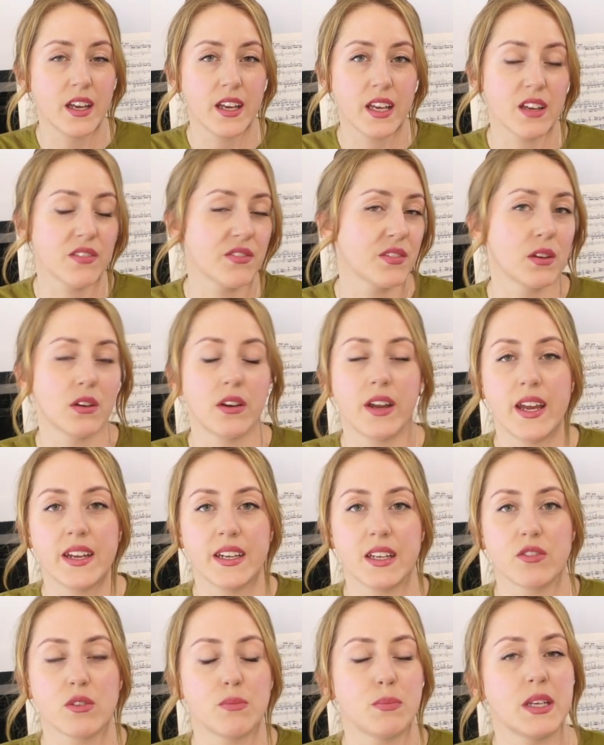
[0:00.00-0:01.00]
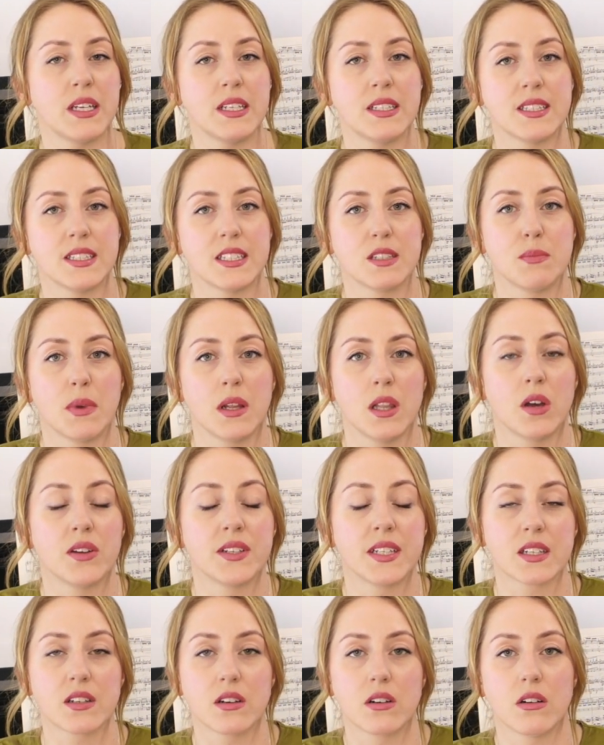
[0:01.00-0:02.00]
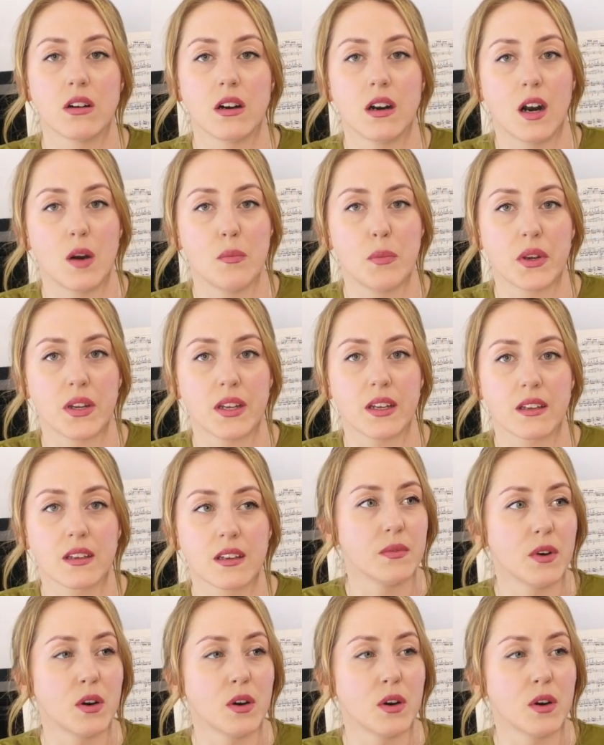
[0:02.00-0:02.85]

if there are any repeated melodic or harmonic